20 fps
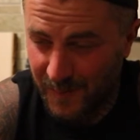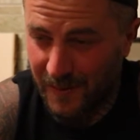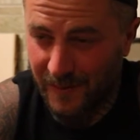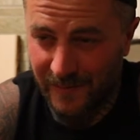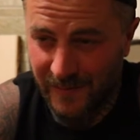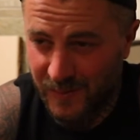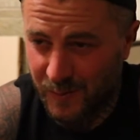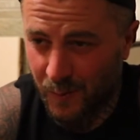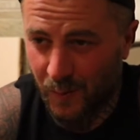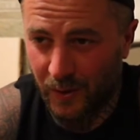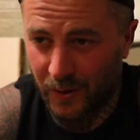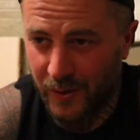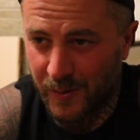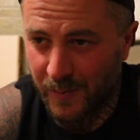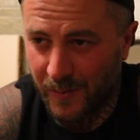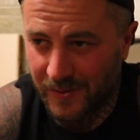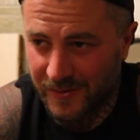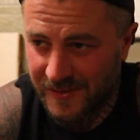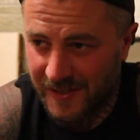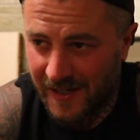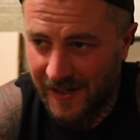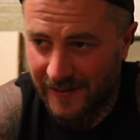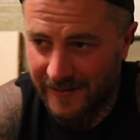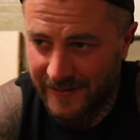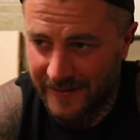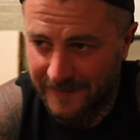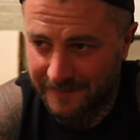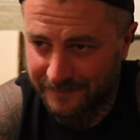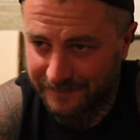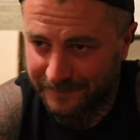part of his quirky
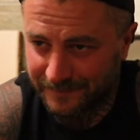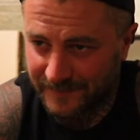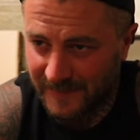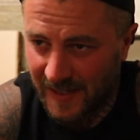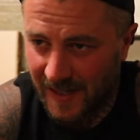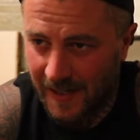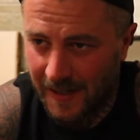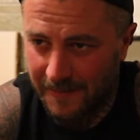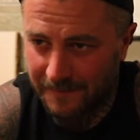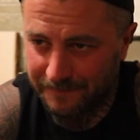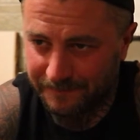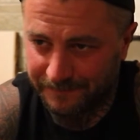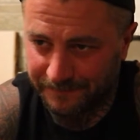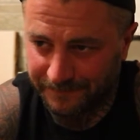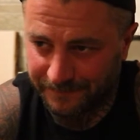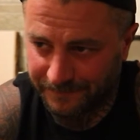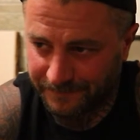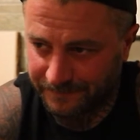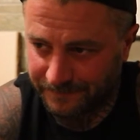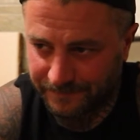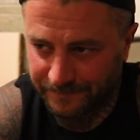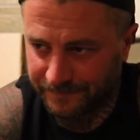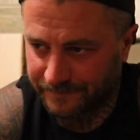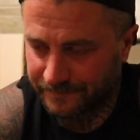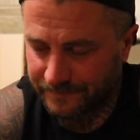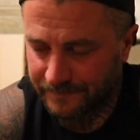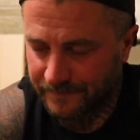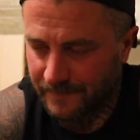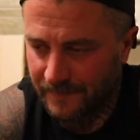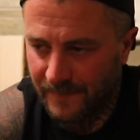personality.
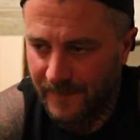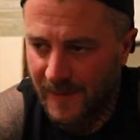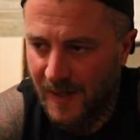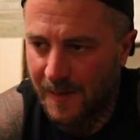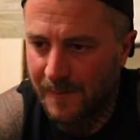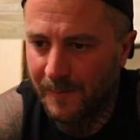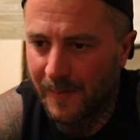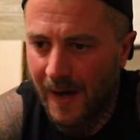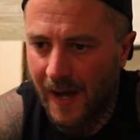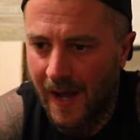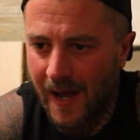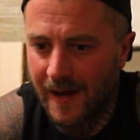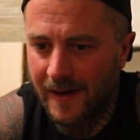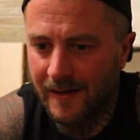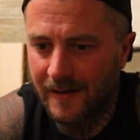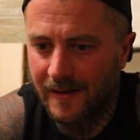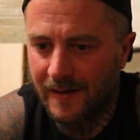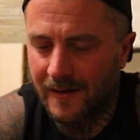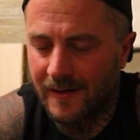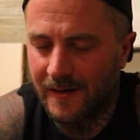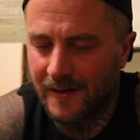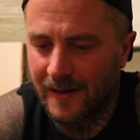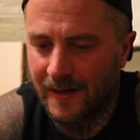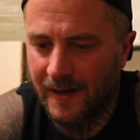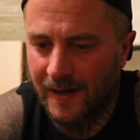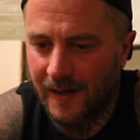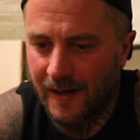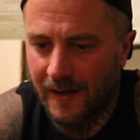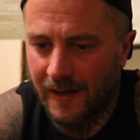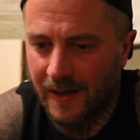But
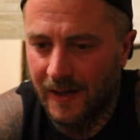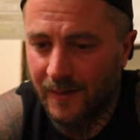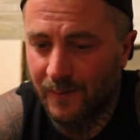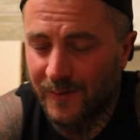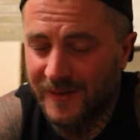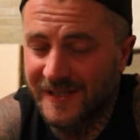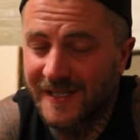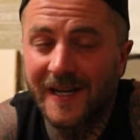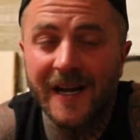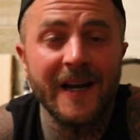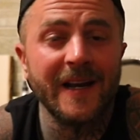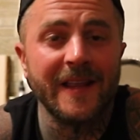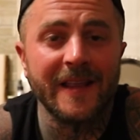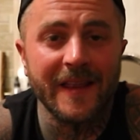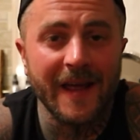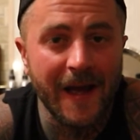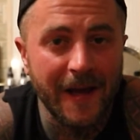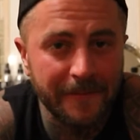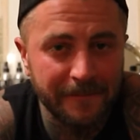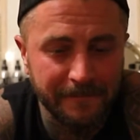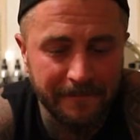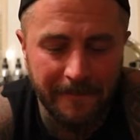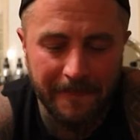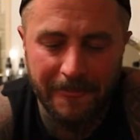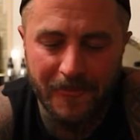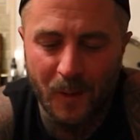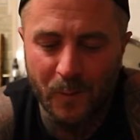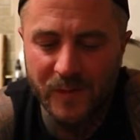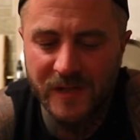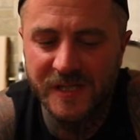it wasn't any of that.
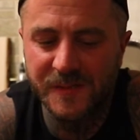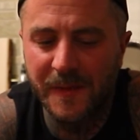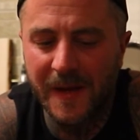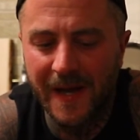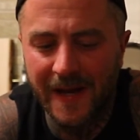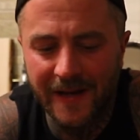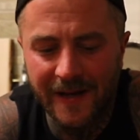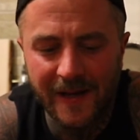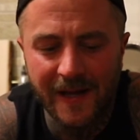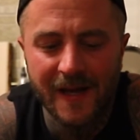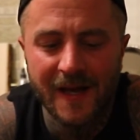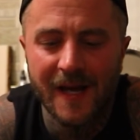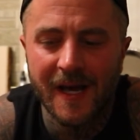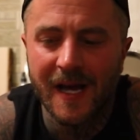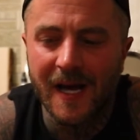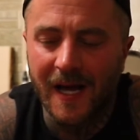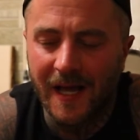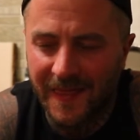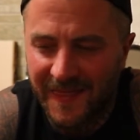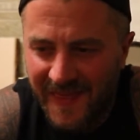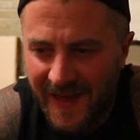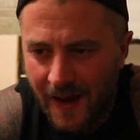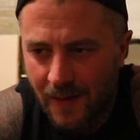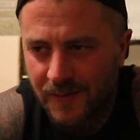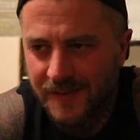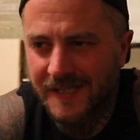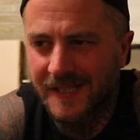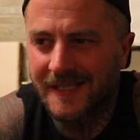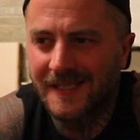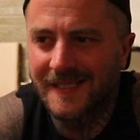We spent
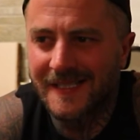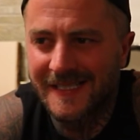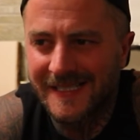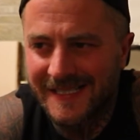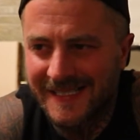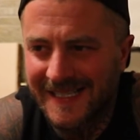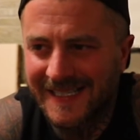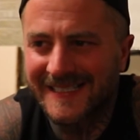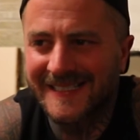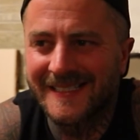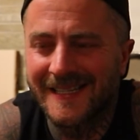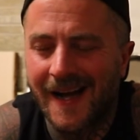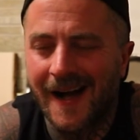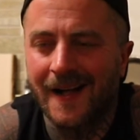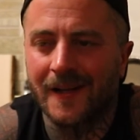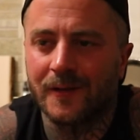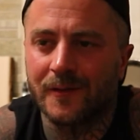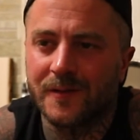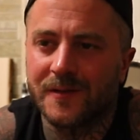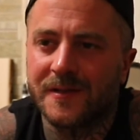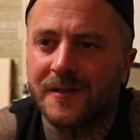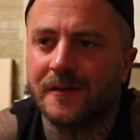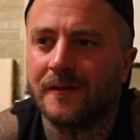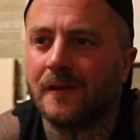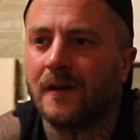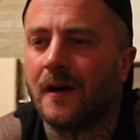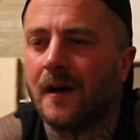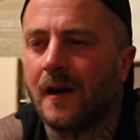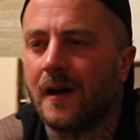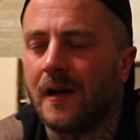
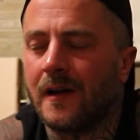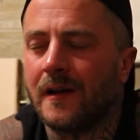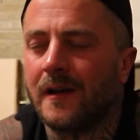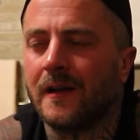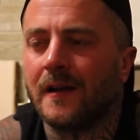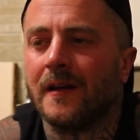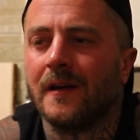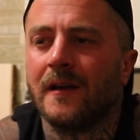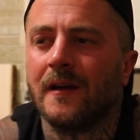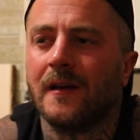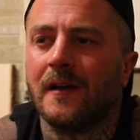$1,006 on